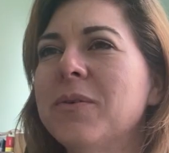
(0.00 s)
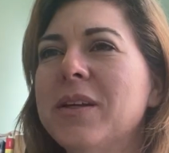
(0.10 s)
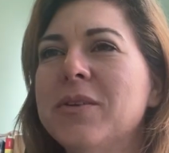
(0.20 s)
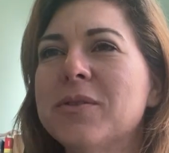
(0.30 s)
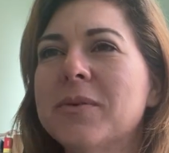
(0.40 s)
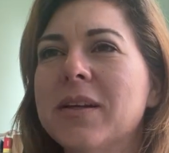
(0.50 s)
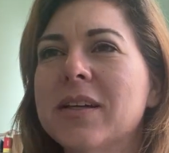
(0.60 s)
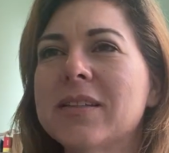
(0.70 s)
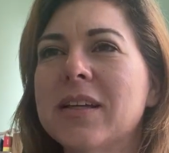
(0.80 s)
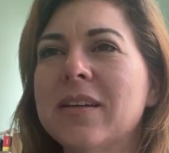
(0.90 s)
want to use one
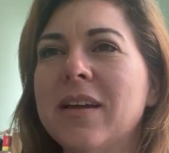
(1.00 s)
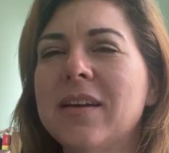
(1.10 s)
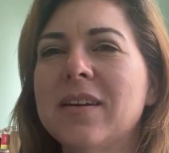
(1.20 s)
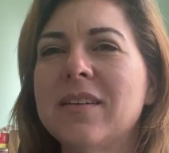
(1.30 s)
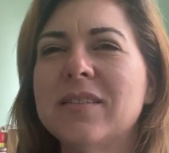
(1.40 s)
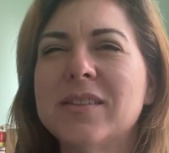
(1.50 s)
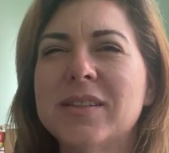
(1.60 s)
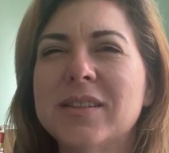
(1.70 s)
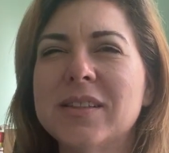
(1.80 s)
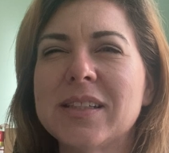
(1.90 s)
because i like it
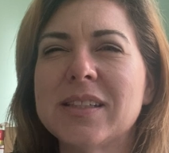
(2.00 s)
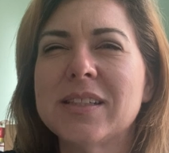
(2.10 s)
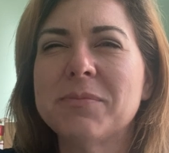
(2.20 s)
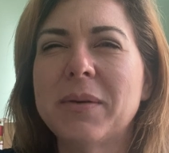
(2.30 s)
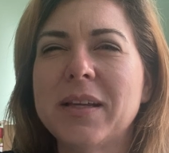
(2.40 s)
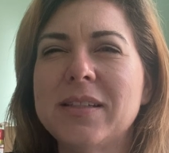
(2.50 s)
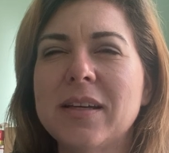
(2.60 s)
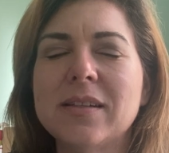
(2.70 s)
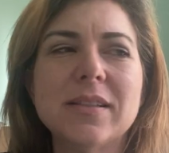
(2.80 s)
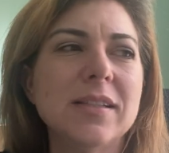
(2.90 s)
oh that's such bad
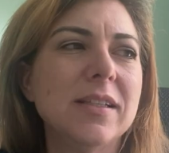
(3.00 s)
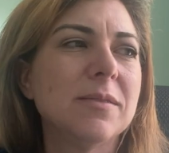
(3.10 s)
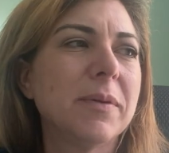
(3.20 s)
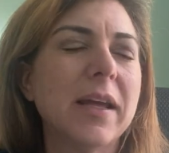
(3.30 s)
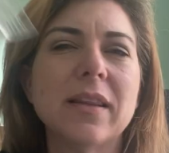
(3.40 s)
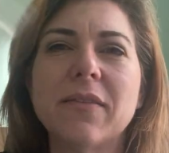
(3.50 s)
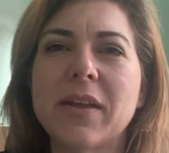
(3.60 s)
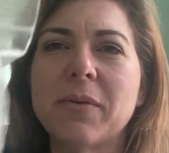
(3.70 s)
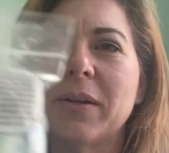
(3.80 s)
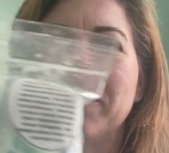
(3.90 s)
tendencies i love
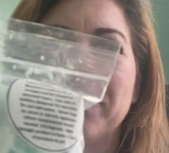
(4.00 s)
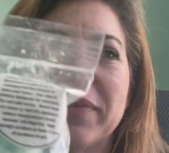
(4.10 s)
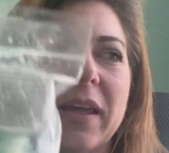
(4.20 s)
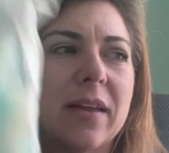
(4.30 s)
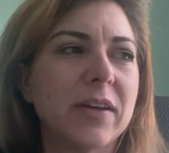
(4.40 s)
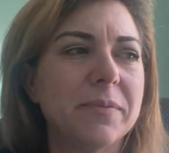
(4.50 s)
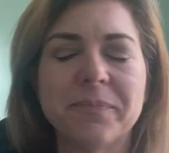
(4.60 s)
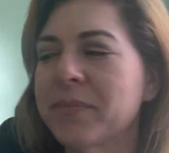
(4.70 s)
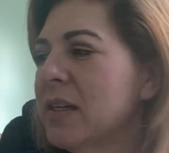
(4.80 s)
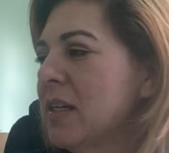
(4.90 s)
that one i love it
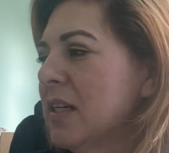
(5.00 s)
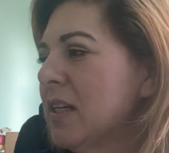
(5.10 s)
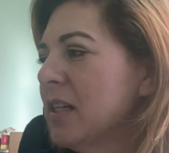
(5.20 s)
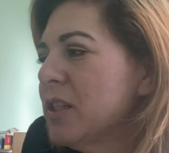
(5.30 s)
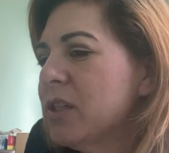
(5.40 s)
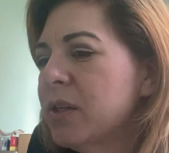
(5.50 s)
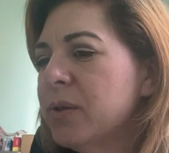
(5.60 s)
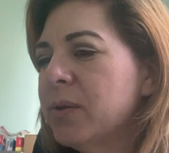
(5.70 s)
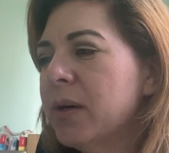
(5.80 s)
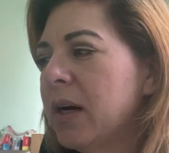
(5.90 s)

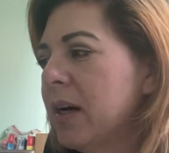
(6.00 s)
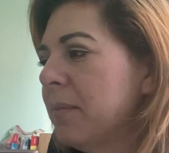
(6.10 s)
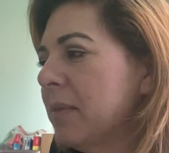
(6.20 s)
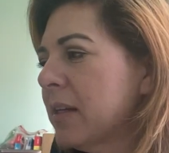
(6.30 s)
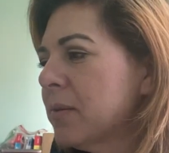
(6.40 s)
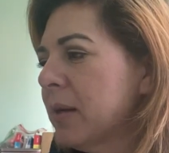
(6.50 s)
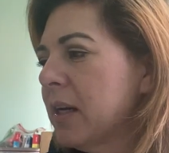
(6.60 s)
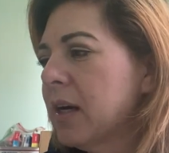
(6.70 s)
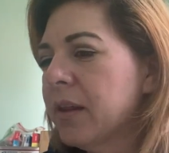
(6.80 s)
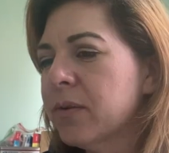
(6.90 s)
so um, that's what I
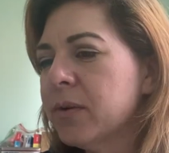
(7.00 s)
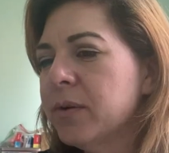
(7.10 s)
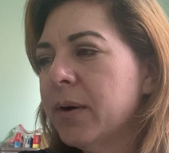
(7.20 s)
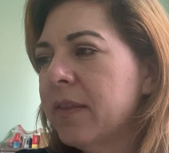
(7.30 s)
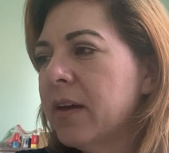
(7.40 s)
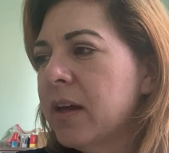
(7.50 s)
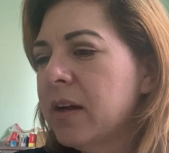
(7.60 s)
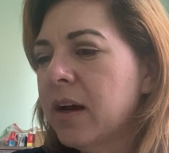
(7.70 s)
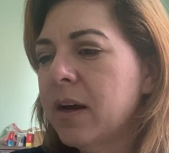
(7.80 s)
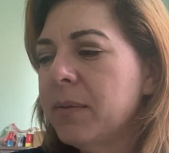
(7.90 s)
got through. And
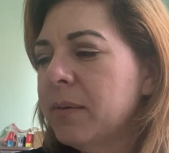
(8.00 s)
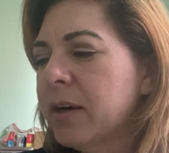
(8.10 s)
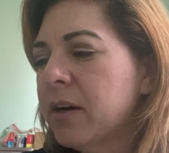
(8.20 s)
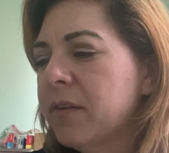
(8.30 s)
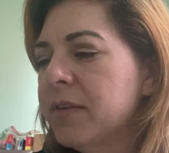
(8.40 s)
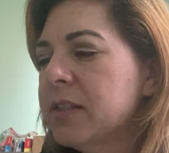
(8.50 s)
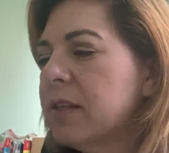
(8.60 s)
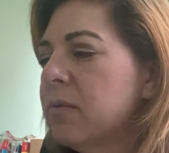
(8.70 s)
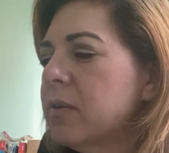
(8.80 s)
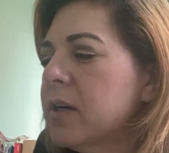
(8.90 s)
then um, in my office
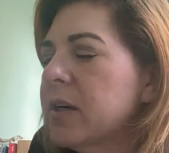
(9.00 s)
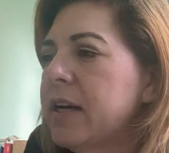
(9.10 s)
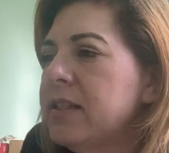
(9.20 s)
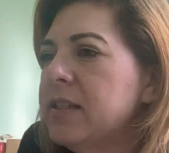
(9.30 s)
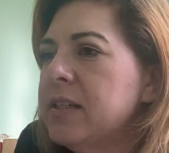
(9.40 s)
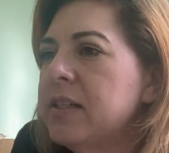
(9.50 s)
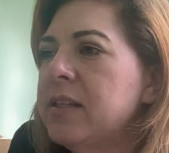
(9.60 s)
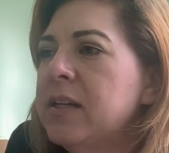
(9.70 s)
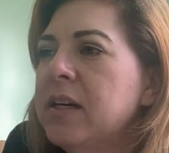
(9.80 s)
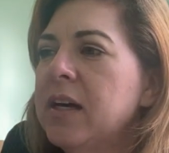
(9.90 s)
at work, I
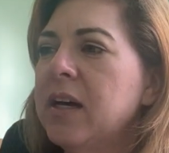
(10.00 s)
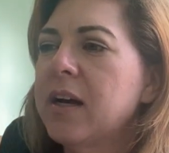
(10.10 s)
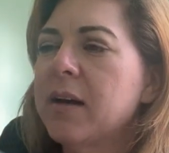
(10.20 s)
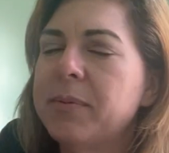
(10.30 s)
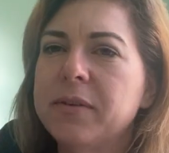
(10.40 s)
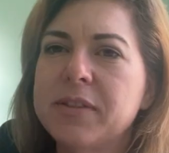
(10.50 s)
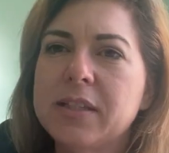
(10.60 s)
did a couple of